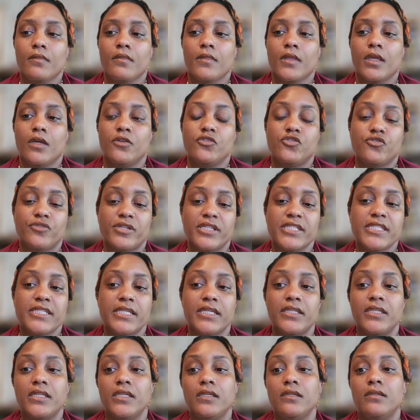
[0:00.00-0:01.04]
address
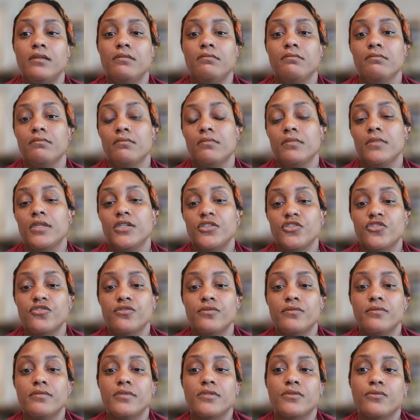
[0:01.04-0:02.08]
any
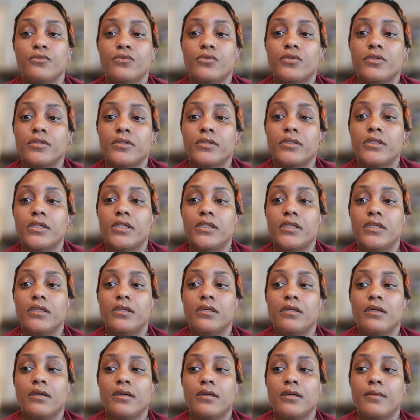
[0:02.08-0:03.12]
issues or any
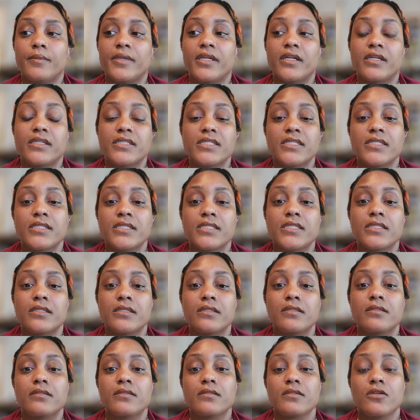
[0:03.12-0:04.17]

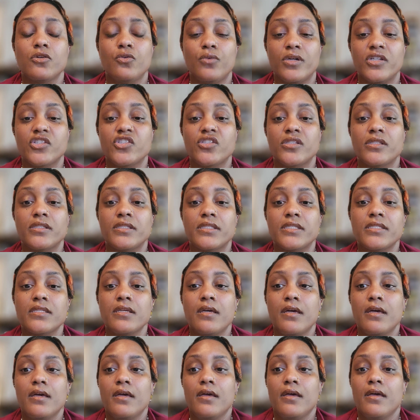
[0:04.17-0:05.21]
inconsistent questions
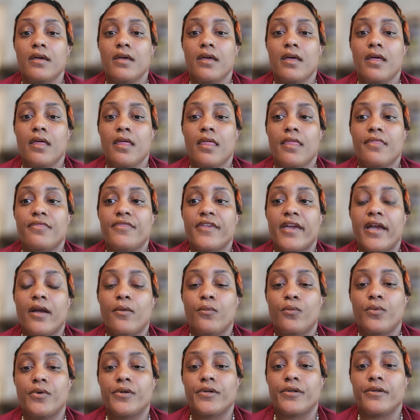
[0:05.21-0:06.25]
that
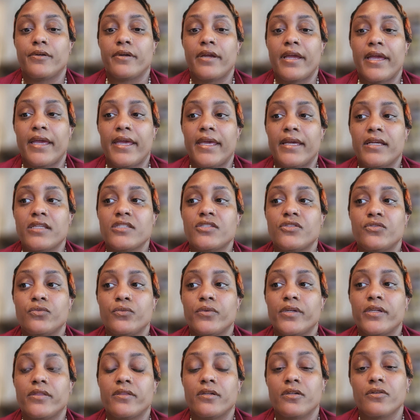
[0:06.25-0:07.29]
were asked
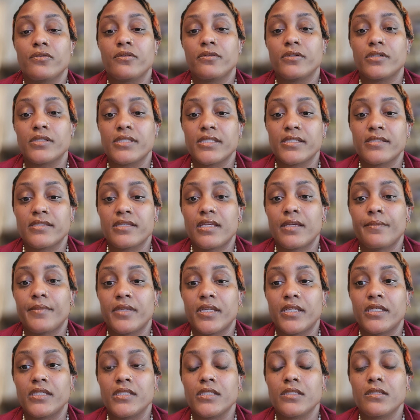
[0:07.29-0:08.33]
during the
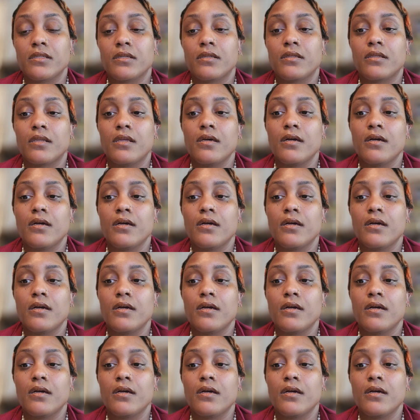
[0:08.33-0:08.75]
cross-examination.